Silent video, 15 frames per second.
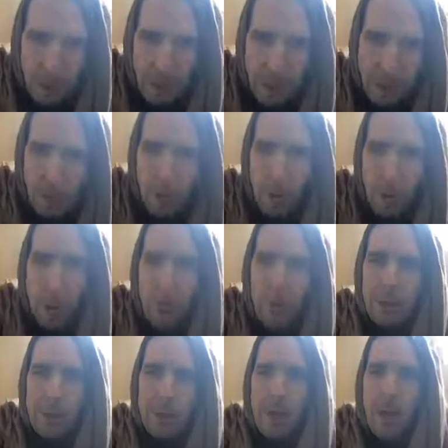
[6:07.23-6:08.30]
And the Lord
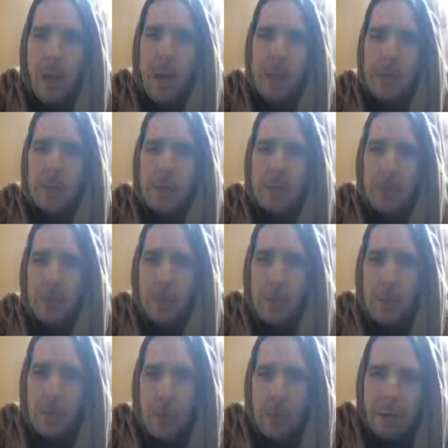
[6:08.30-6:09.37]
is Narayan, or
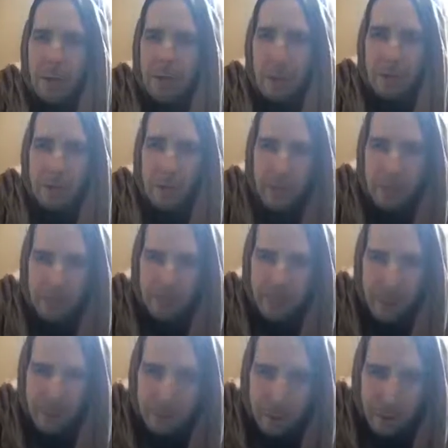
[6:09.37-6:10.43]
the husband of Lakshmi.